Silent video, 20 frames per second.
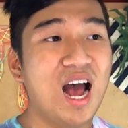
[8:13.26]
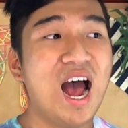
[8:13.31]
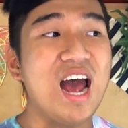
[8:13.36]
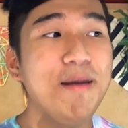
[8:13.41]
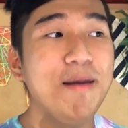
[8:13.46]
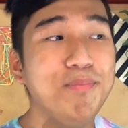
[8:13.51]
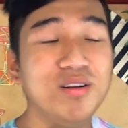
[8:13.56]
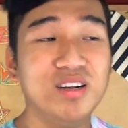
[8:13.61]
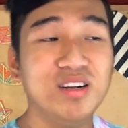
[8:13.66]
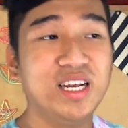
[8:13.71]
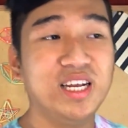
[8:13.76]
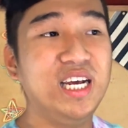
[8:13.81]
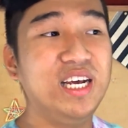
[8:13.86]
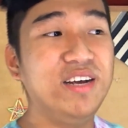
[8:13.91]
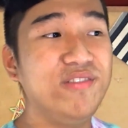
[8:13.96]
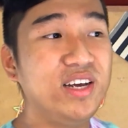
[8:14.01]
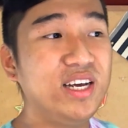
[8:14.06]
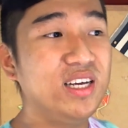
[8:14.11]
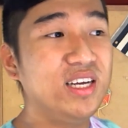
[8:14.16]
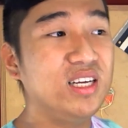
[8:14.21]
I believe
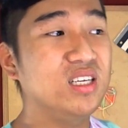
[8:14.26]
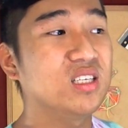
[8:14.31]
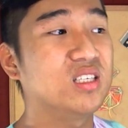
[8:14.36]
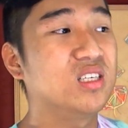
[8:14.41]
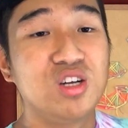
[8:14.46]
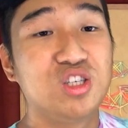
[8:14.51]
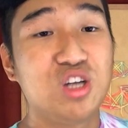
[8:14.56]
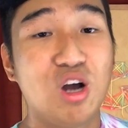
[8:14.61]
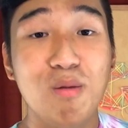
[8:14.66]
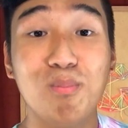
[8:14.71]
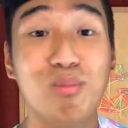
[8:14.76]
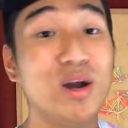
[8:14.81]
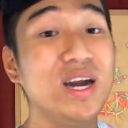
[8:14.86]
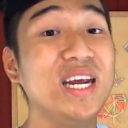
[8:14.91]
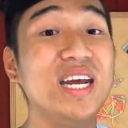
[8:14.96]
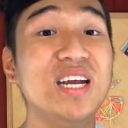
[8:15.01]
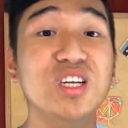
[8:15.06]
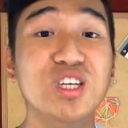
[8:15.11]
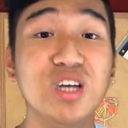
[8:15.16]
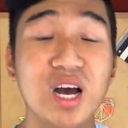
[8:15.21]
is don't break
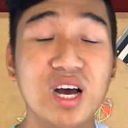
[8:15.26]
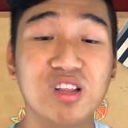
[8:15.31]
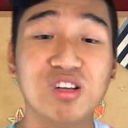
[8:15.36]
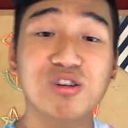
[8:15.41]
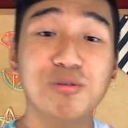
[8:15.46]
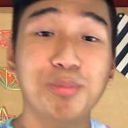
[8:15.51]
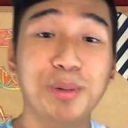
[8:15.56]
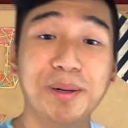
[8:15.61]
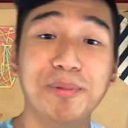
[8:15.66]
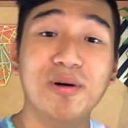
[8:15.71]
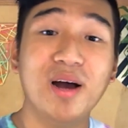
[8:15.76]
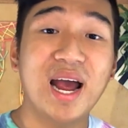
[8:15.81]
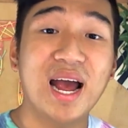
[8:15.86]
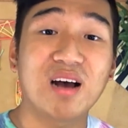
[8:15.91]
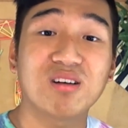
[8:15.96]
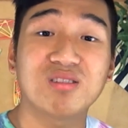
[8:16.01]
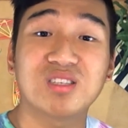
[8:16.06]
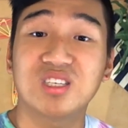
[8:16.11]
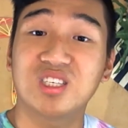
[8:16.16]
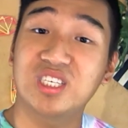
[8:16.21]
into other people's
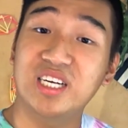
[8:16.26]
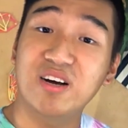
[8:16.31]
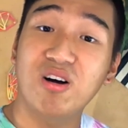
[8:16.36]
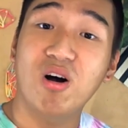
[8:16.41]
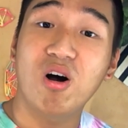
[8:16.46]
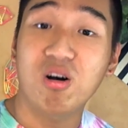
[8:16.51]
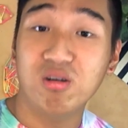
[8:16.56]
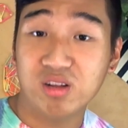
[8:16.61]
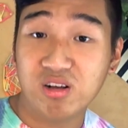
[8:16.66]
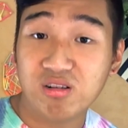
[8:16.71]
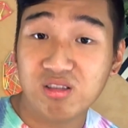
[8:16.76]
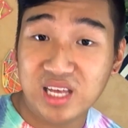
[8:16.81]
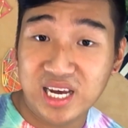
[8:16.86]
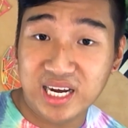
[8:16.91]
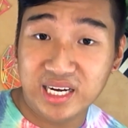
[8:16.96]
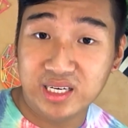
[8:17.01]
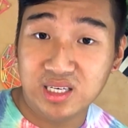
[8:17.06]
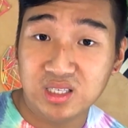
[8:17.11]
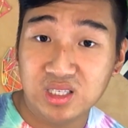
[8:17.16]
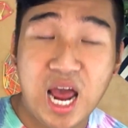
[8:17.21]
house and steal all their
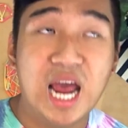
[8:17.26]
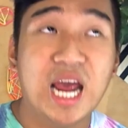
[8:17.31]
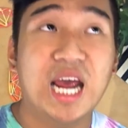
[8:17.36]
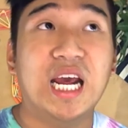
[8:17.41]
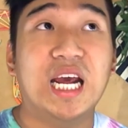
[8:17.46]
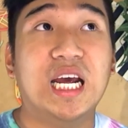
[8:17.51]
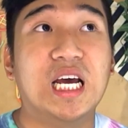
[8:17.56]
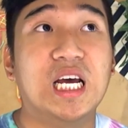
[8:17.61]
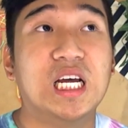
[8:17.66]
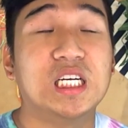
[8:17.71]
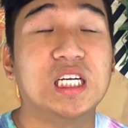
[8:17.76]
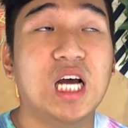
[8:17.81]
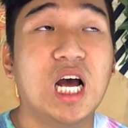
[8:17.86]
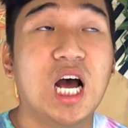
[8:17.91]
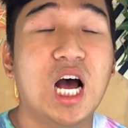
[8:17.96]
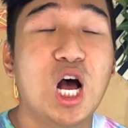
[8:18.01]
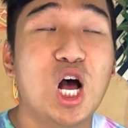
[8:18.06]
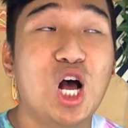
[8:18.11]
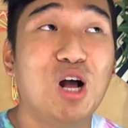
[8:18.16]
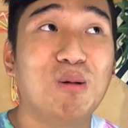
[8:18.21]
things, and
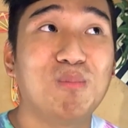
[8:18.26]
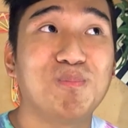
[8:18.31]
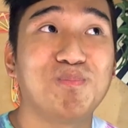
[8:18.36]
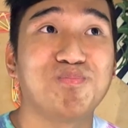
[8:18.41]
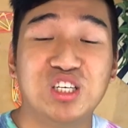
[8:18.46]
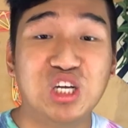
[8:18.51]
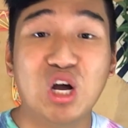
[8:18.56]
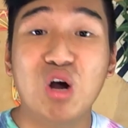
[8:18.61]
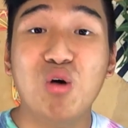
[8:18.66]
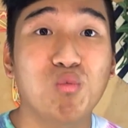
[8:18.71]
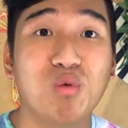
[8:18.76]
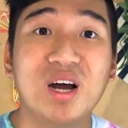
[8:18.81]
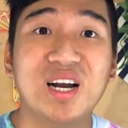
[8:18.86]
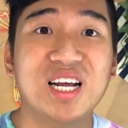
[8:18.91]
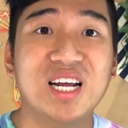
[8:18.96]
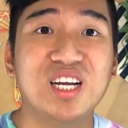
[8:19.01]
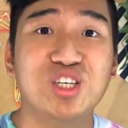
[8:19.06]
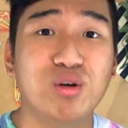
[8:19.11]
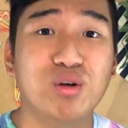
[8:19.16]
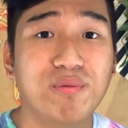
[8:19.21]
um, don't run
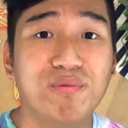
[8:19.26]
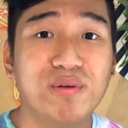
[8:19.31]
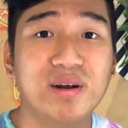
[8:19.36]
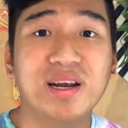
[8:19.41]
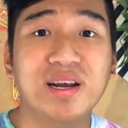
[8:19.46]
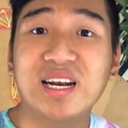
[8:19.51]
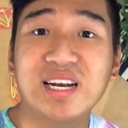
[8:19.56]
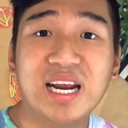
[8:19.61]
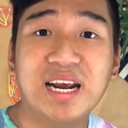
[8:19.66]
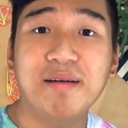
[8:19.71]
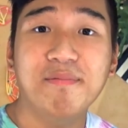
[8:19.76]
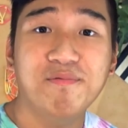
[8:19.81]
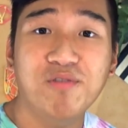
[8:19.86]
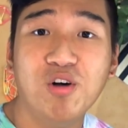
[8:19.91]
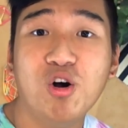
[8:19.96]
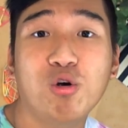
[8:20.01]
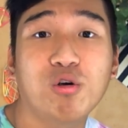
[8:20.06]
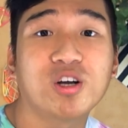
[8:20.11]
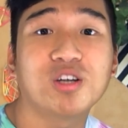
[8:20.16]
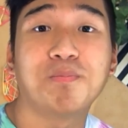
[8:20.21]
into a freaking damn
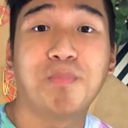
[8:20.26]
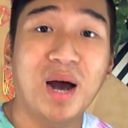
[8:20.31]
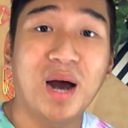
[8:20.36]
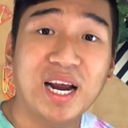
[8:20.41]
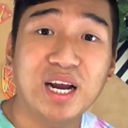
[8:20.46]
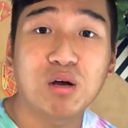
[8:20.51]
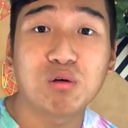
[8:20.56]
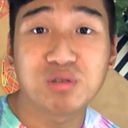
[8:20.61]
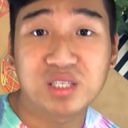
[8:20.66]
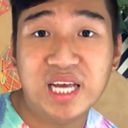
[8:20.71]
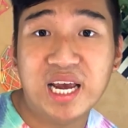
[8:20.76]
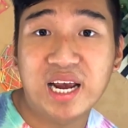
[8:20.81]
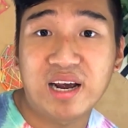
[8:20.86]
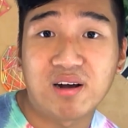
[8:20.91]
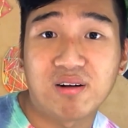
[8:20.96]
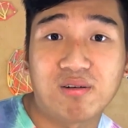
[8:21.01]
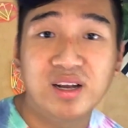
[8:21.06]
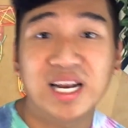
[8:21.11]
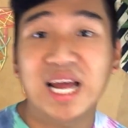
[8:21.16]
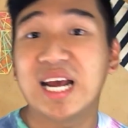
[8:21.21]
forest by
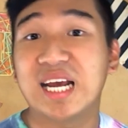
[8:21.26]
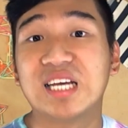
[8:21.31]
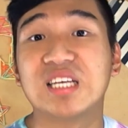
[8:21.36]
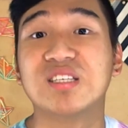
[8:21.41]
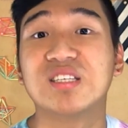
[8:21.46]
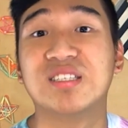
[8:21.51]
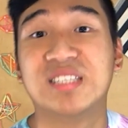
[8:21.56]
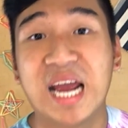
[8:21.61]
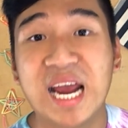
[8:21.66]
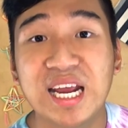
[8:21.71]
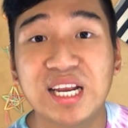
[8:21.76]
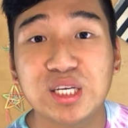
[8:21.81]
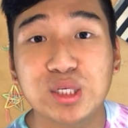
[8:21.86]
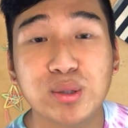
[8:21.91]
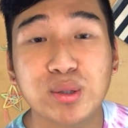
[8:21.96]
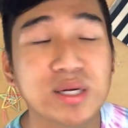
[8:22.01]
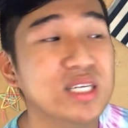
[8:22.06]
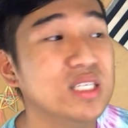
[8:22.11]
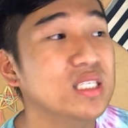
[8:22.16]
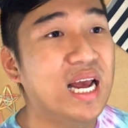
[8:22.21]
yourself. That is
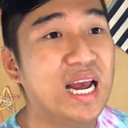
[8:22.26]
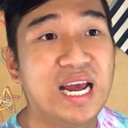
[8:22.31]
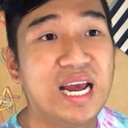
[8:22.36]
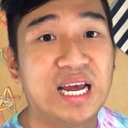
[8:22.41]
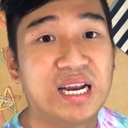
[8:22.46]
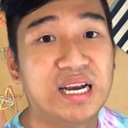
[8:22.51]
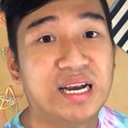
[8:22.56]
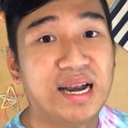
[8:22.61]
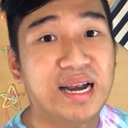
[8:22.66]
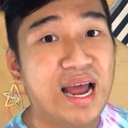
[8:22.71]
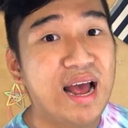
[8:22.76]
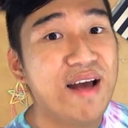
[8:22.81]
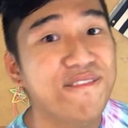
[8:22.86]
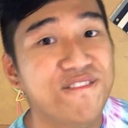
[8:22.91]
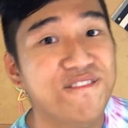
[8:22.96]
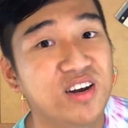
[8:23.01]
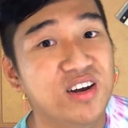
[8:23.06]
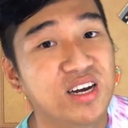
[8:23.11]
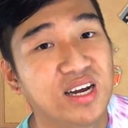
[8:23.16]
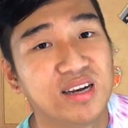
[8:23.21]
dangerous and not
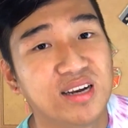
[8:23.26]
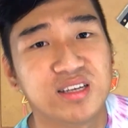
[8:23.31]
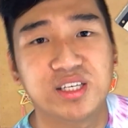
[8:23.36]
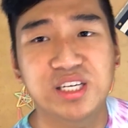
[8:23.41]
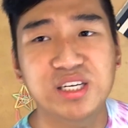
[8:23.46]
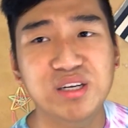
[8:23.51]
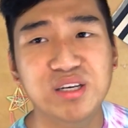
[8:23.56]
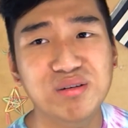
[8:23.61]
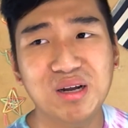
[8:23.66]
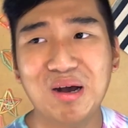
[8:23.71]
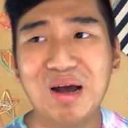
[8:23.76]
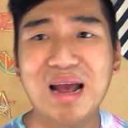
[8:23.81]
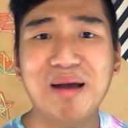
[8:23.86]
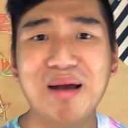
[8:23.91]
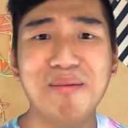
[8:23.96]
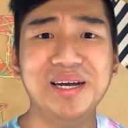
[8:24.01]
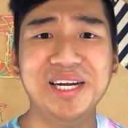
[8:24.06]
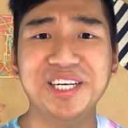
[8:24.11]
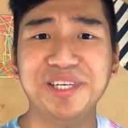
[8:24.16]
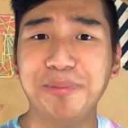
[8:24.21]
fun. Do you know how
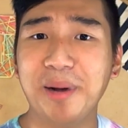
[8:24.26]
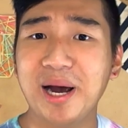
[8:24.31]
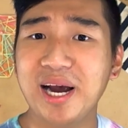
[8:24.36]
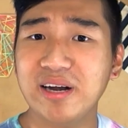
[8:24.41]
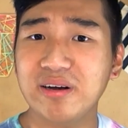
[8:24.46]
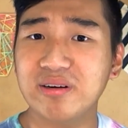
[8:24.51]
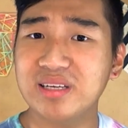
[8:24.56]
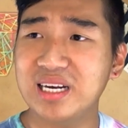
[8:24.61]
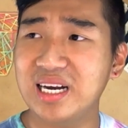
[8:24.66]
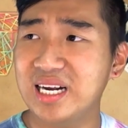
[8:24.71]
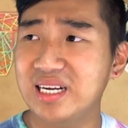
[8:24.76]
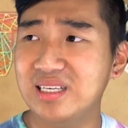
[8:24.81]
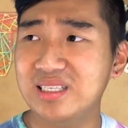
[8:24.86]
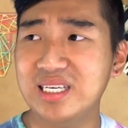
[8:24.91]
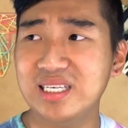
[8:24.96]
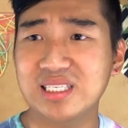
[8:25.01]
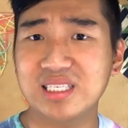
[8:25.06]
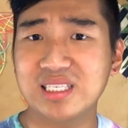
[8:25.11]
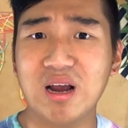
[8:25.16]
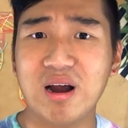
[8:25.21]
many spiders and
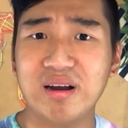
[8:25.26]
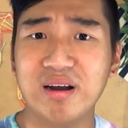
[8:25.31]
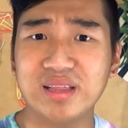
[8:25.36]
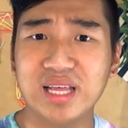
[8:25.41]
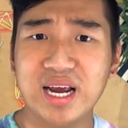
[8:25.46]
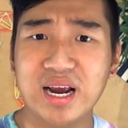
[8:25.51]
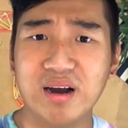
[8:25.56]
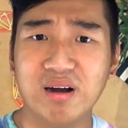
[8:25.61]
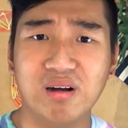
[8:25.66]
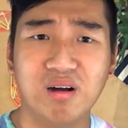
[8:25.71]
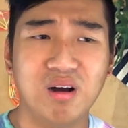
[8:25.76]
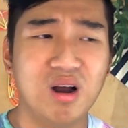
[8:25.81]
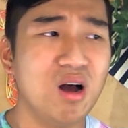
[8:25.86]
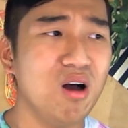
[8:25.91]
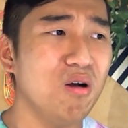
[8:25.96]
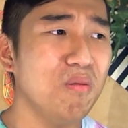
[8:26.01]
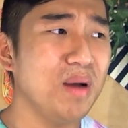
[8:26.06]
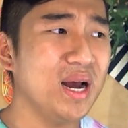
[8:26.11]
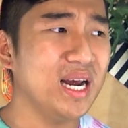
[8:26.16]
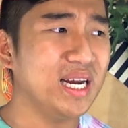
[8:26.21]
insects are there? Oh
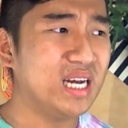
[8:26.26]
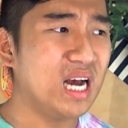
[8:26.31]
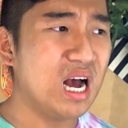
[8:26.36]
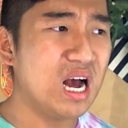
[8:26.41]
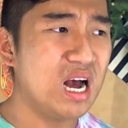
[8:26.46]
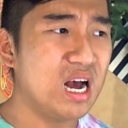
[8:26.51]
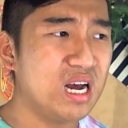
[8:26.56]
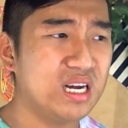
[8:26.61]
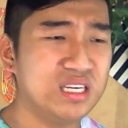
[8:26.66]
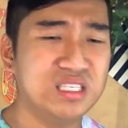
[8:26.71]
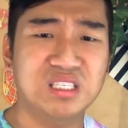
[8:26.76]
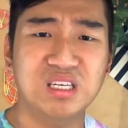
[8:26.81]
my gosh,